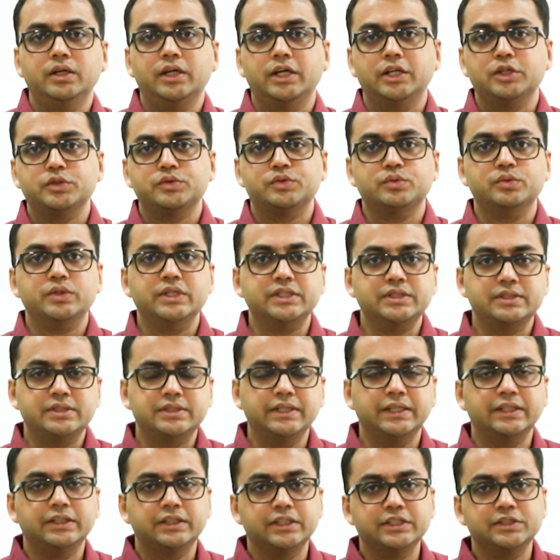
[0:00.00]
Hello students,
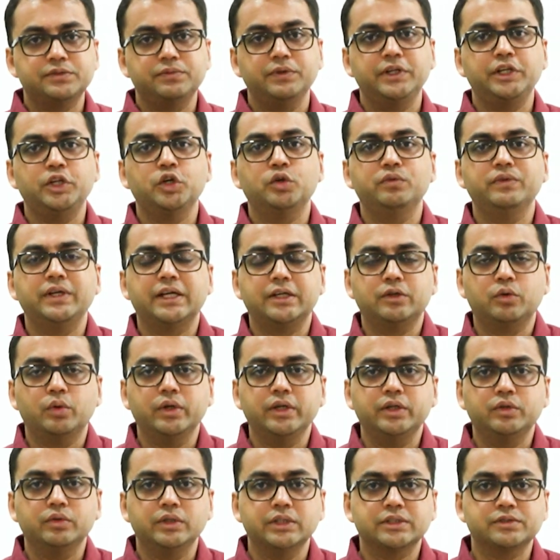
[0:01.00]
in this video we are
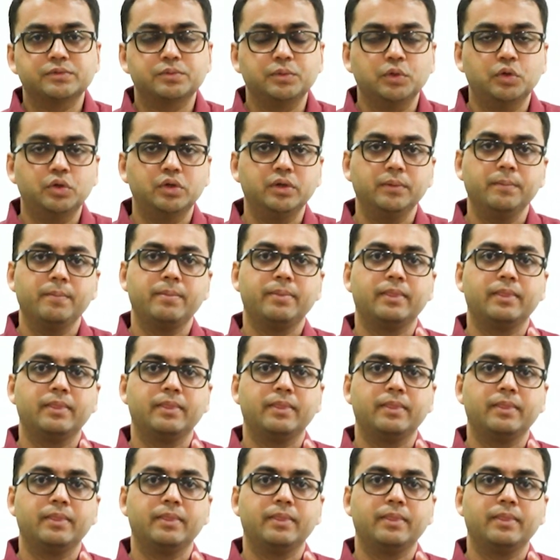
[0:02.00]
going to explore